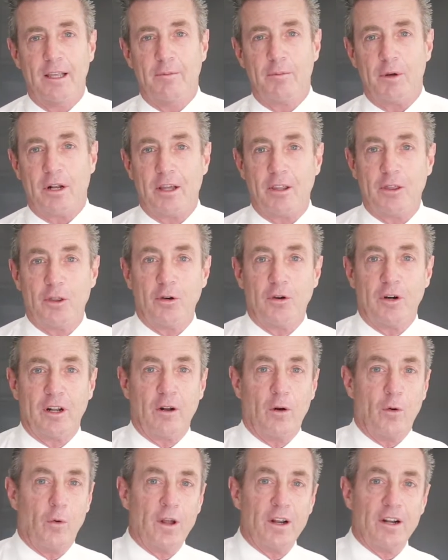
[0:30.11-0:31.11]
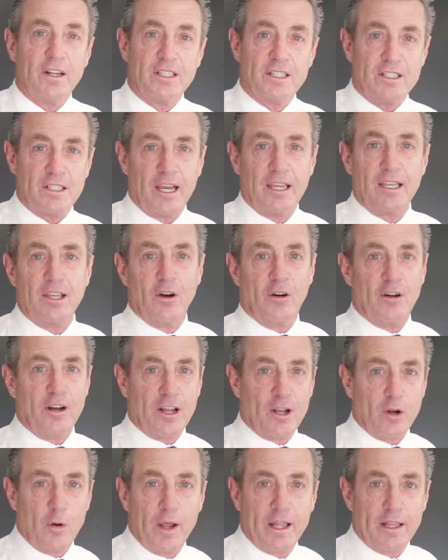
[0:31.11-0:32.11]
But I thought, why don't I just take you on a
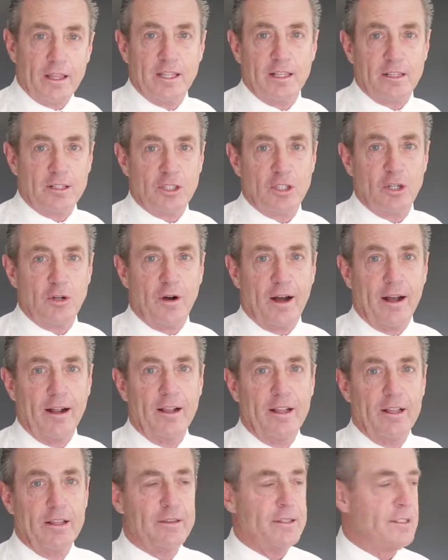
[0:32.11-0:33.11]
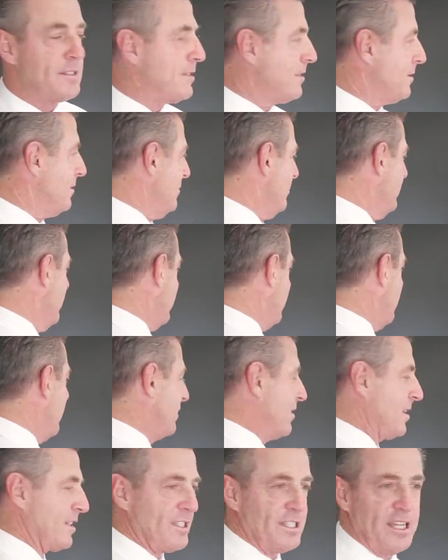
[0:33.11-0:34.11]
quick little tour? There's not a
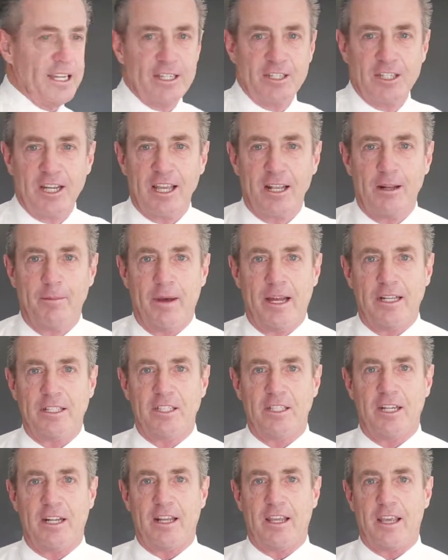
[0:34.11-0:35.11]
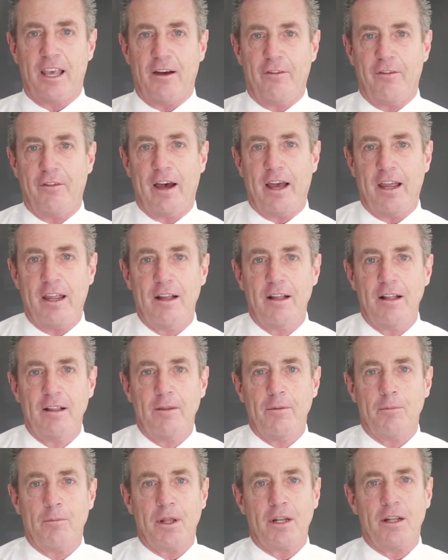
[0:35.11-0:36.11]
lot to see, as you can imagine, in a cafe,
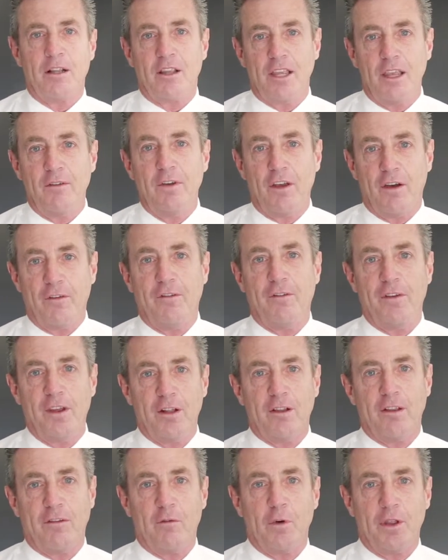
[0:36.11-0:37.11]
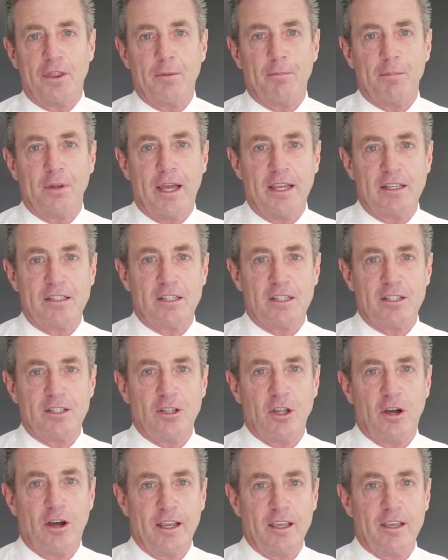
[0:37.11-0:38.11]
but it'll give you a feel of what the place is
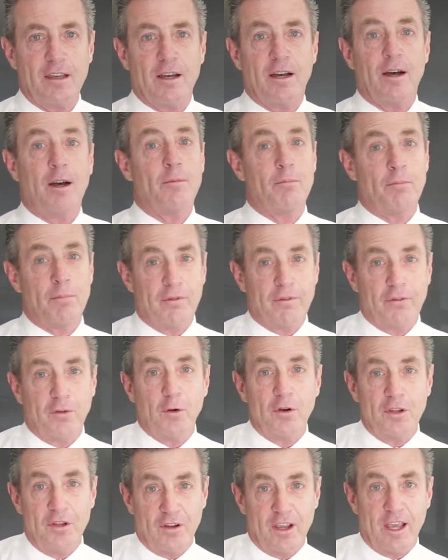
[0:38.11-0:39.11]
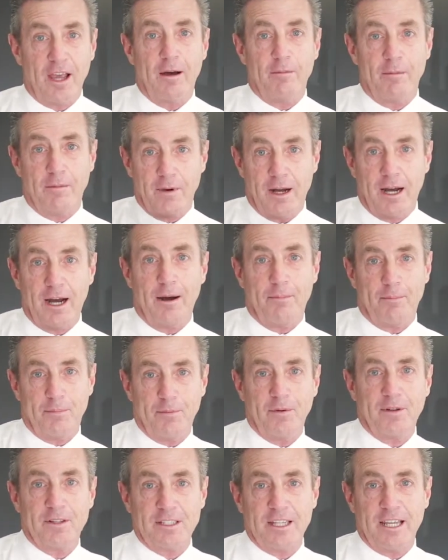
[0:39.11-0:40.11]
like before you come
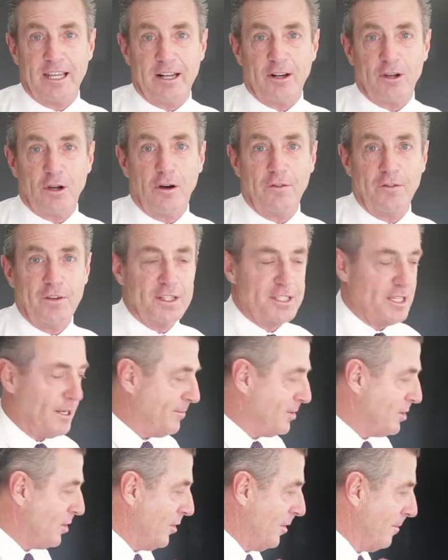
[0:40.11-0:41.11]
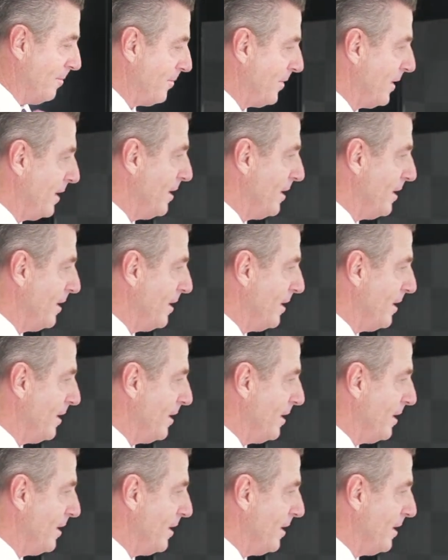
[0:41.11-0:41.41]
up to get a coffee sometime.